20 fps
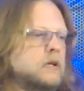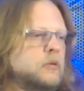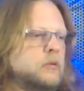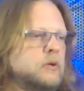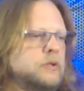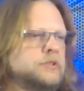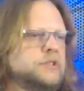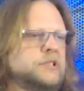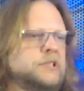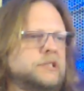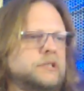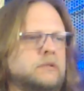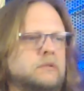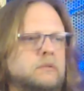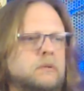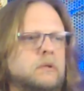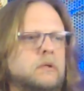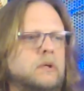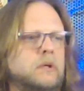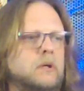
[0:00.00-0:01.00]
which is,
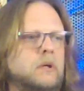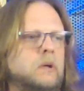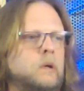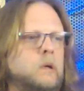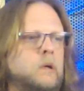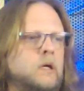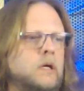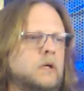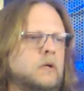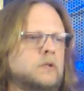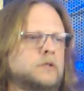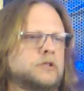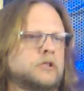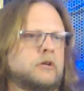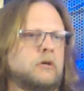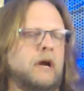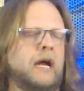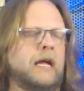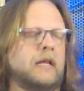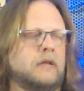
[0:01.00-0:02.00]
it's
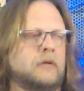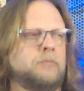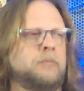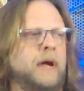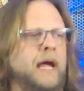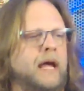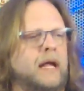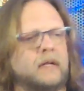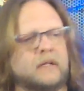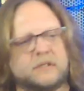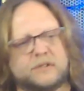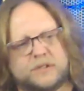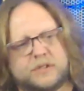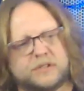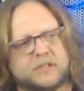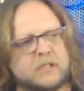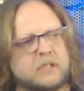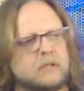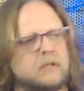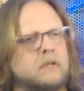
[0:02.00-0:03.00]
great. The band is just